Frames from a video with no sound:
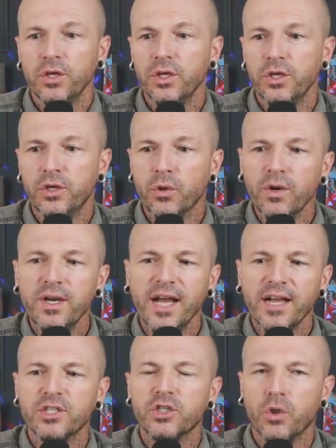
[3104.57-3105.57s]
Your
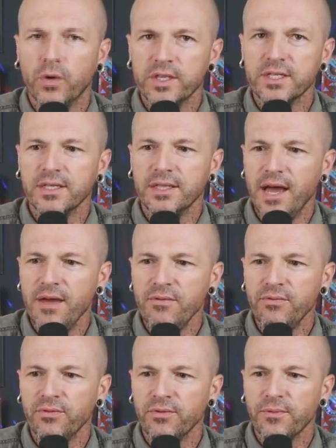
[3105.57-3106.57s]
next choice in
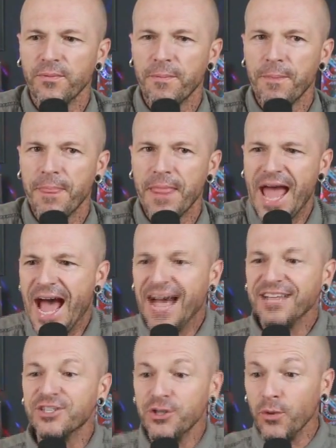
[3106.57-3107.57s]
life
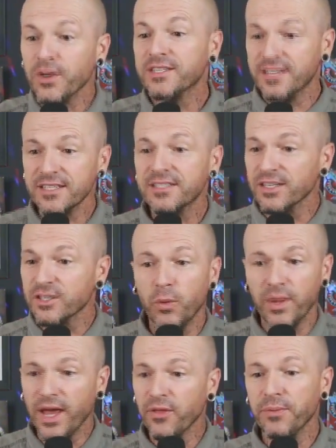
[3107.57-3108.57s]
has no existence
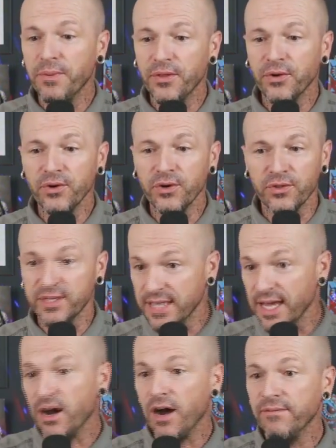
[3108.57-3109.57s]
without the Mother Earth. Is
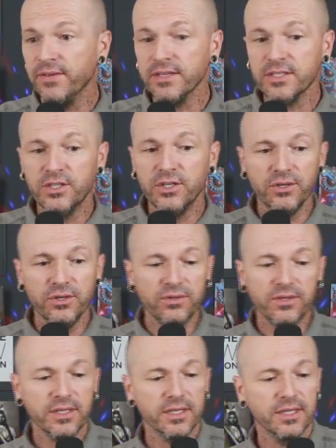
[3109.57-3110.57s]
that obvious to you?
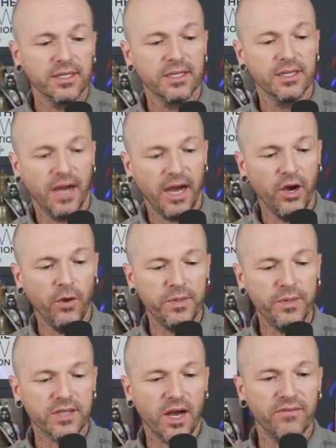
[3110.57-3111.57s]
I hope
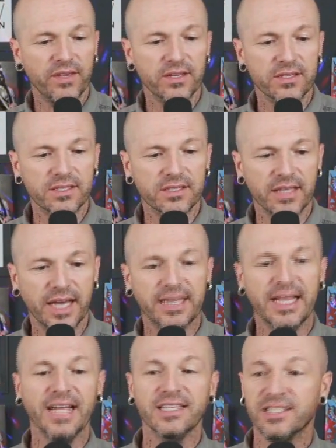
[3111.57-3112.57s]
it's obvious. Like,
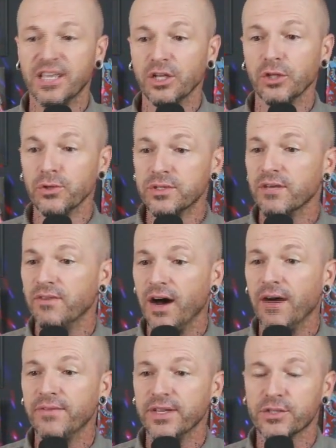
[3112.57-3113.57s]
that's the elusive
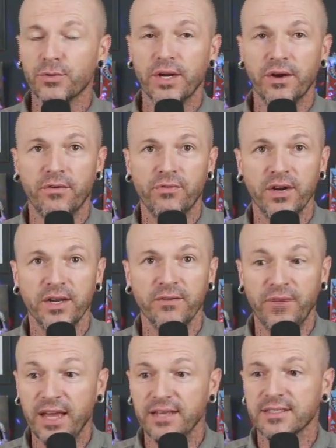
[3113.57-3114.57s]
obvious right in our
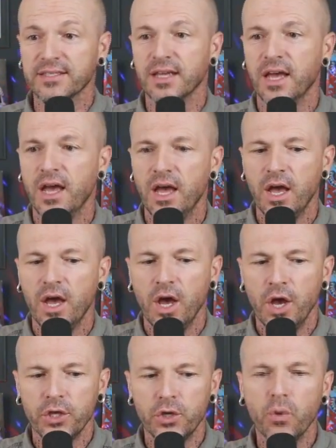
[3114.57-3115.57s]
face.
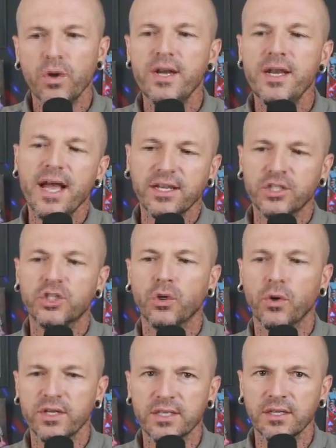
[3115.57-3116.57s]
Your next
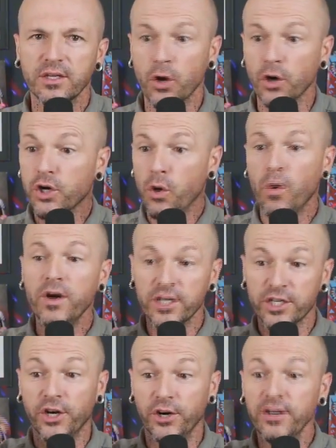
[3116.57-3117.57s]
choice in your
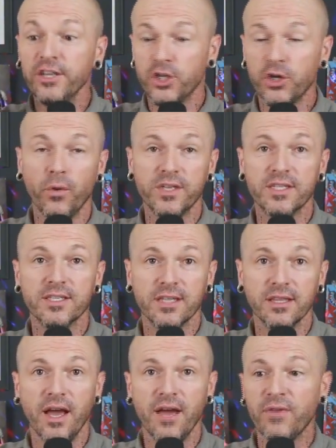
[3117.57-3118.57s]
current choices in
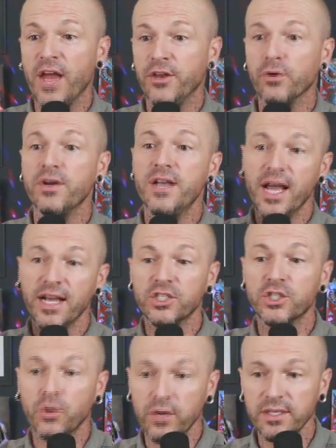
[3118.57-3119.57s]
life and your next
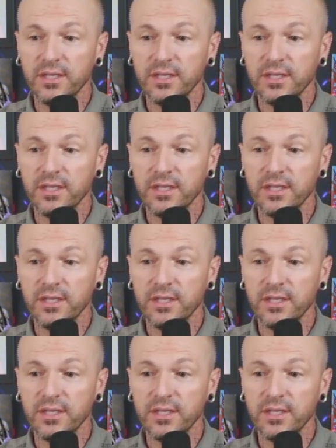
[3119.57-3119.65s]
choice in